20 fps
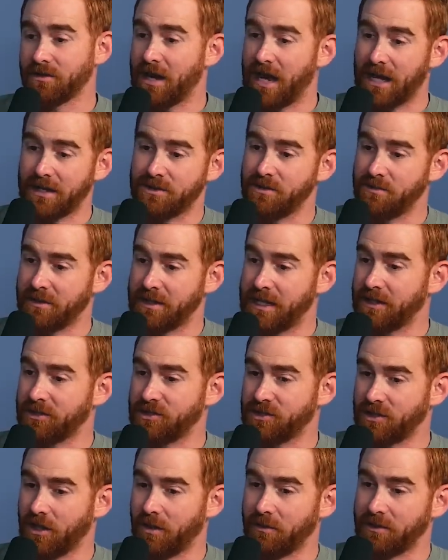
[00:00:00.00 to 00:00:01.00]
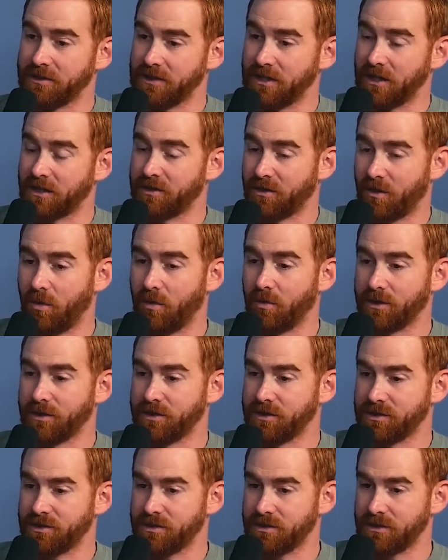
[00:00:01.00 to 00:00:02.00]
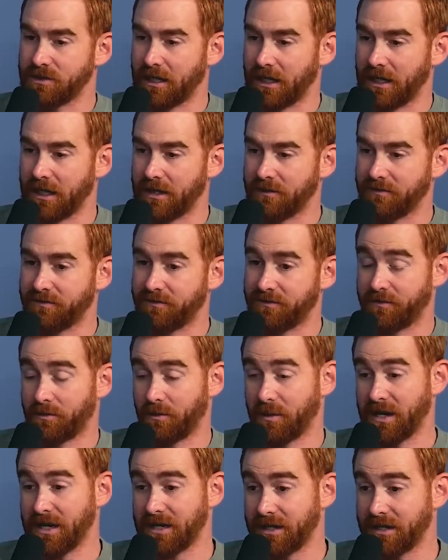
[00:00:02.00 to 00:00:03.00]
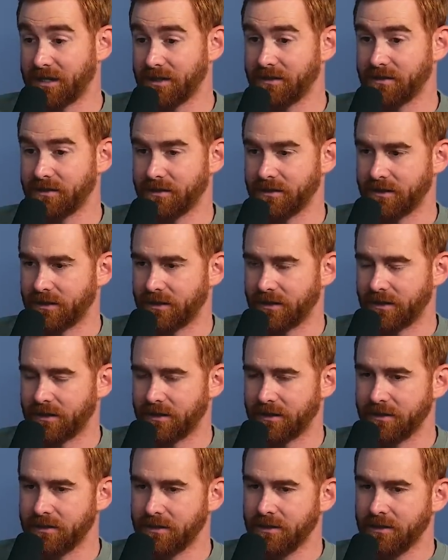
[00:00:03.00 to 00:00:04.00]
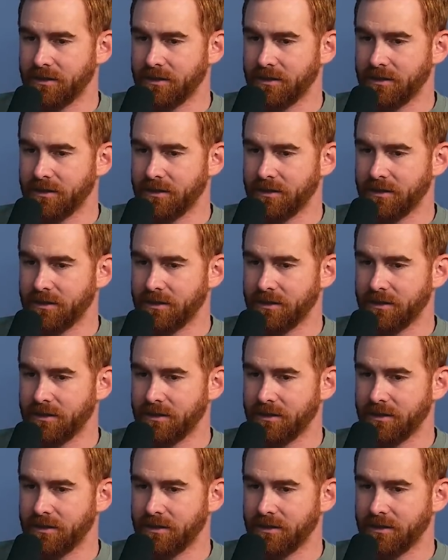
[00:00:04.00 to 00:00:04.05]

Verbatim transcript: you're not doing that show with the other orange freak. Yeah.